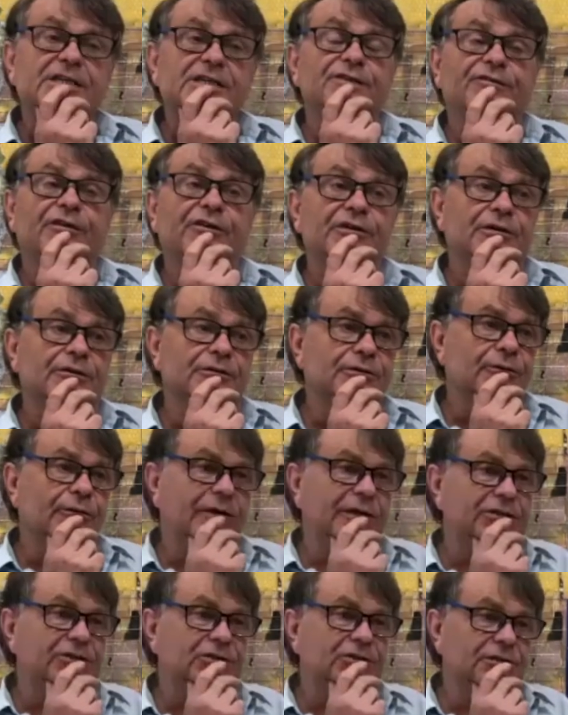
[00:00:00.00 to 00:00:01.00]
a very good
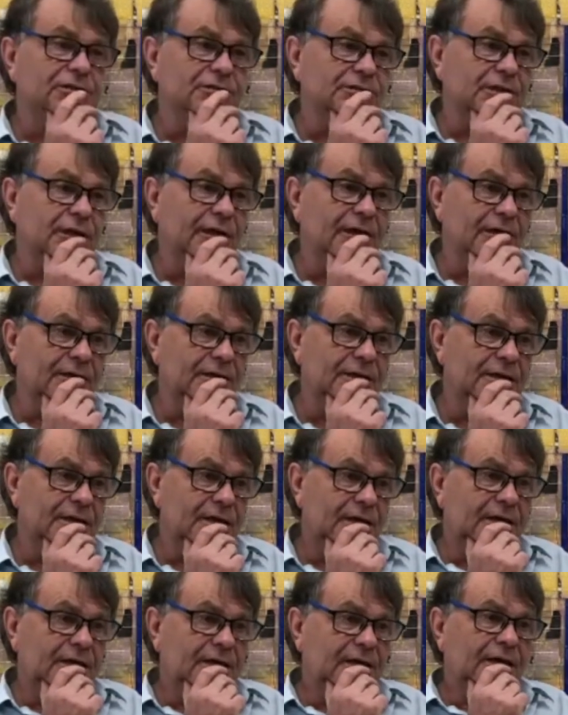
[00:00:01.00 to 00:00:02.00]
question.
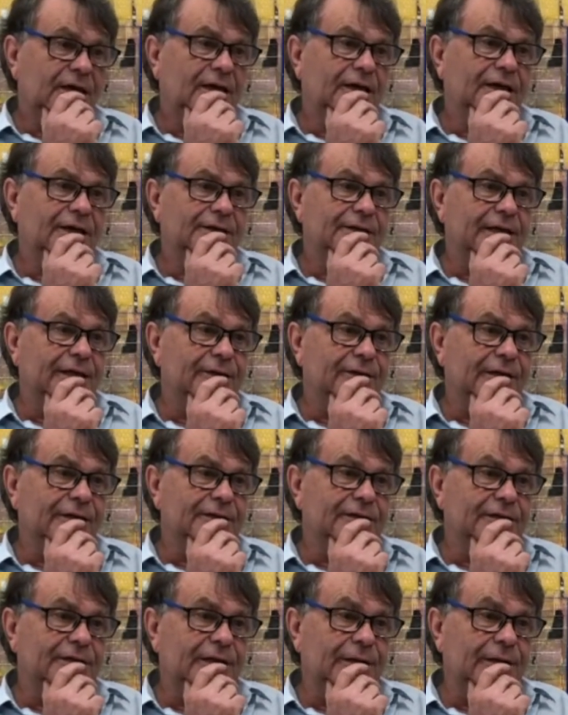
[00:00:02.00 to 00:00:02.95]
They